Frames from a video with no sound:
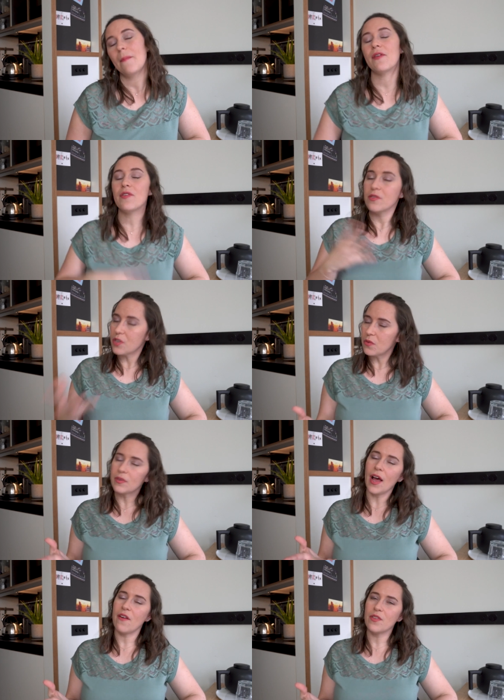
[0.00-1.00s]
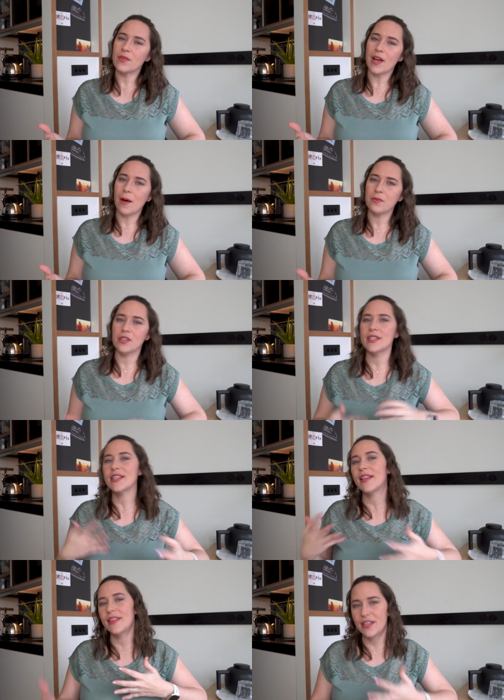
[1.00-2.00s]
But if you don't have those
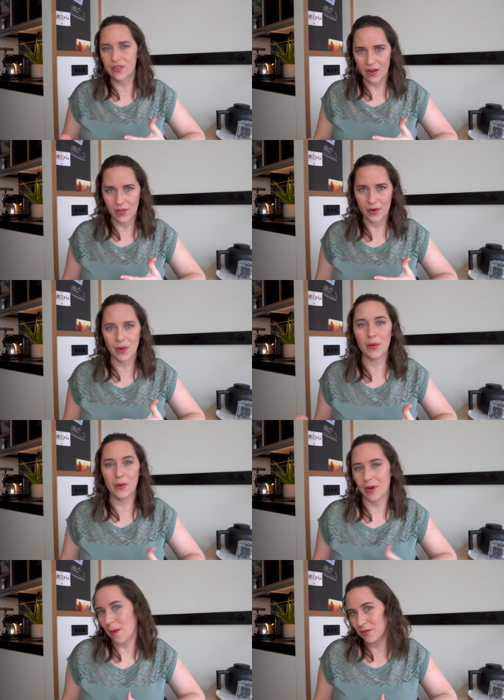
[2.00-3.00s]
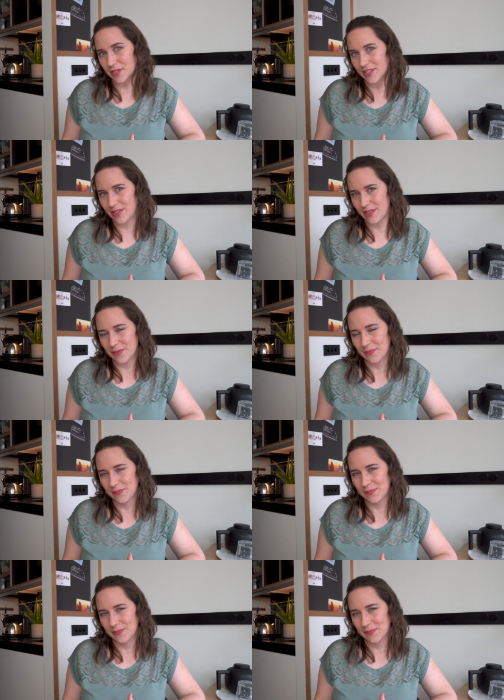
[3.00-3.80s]
options, these are other good options to do.